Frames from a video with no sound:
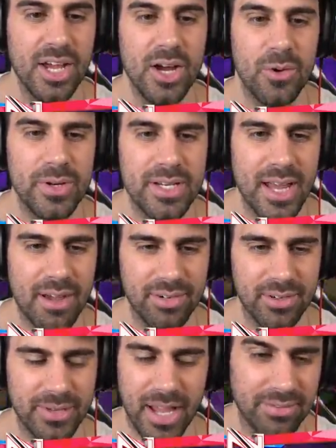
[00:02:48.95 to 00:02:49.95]
We
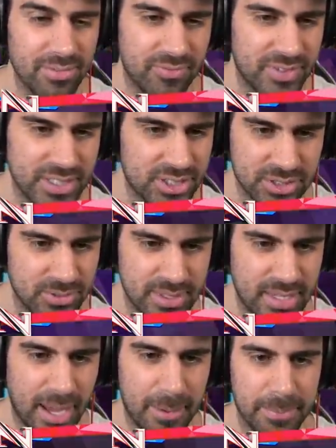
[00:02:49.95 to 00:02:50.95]
never, we haven't finished doing
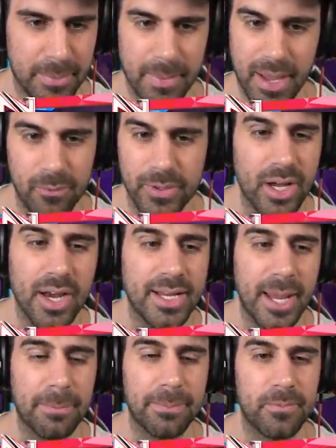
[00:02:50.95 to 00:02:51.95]
that, but man, we gotta get,